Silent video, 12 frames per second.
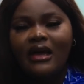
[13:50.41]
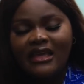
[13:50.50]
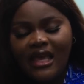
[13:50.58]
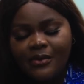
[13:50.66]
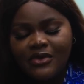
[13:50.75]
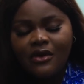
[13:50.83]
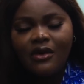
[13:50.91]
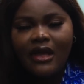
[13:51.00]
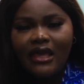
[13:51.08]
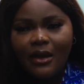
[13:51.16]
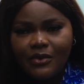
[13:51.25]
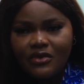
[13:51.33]
I
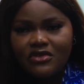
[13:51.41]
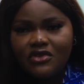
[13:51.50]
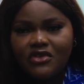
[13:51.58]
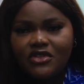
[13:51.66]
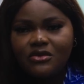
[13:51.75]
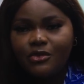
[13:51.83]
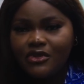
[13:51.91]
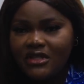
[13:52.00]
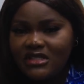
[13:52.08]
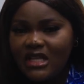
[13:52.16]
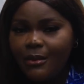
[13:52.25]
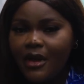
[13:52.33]
kept on searching, but
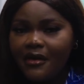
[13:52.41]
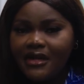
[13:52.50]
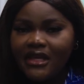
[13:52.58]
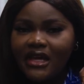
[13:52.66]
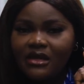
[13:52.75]
this time I already